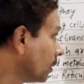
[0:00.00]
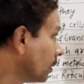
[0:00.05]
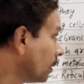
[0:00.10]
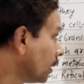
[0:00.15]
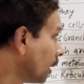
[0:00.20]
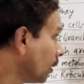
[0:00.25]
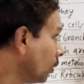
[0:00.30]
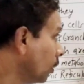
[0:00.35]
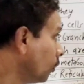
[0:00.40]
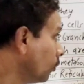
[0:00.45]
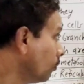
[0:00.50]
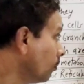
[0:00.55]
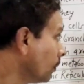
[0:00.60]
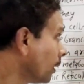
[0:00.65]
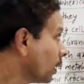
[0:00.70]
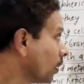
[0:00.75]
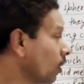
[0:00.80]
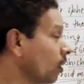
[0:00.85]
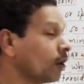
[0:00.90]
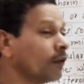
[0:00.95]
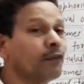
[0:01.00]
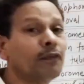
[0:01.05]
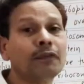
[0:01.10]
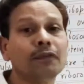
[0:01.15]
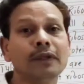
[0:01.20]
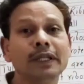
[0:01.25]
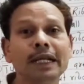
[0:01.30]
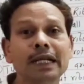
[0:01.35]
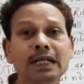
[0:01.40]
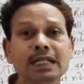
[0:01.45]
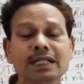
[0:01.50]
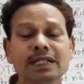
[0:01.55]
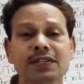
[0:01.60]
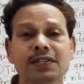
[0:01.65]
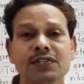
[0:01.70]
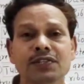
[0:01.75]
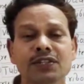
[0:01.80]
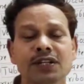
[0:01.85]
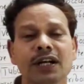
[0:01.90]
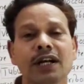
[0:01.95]
the lumen of this
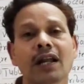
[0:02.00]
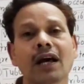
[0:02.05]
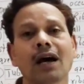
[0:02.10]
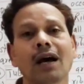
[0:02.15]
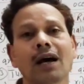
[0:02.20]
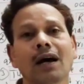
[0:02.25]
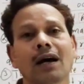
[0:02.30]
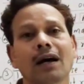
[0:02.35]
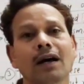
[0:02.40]
cisterna.